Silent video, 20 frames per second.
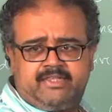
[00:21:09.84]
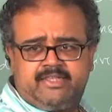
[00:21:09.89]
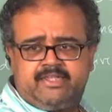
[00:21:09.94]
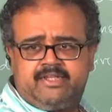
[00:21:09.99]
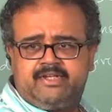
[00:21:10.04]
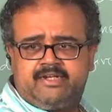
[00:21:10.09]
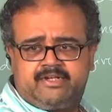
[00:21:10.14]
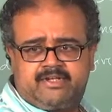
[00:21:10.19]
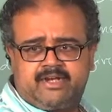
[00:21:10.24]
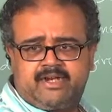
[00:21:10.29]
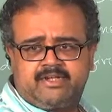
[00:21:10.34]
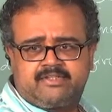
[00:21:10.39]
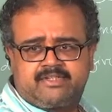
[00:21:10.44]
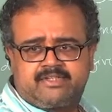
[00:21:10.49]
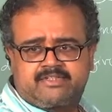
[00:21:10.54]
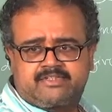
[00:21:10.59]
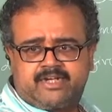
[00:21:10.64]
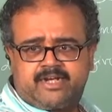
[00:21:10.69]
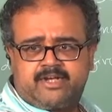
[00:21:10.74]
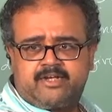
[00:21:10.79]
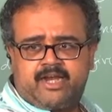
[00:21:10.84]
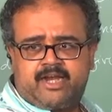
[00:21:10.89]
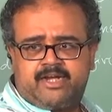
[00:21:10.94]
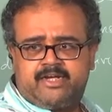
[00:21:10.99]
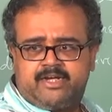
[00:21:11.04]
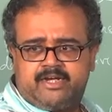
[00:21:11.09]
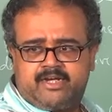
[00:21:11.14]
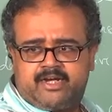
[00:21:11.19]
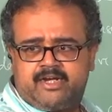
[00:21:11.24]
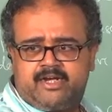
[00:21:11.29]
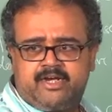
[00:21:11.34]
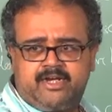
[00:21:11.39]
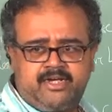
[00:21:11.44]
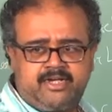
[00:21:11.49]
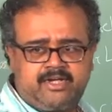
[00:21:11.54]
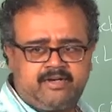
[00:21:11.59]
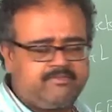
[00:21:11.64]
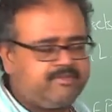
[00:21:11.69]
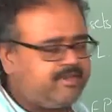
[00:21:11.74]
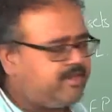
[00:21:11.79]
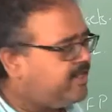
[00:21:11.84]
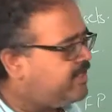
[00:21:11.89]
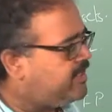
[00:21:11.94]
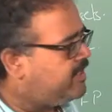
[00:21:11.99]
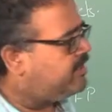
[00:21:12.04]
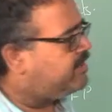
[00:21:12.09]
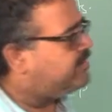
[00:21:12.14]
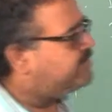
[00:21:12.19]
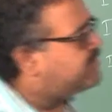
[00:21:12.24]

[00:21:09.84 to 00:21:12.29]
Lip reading: the transaction. I didn't have done it in the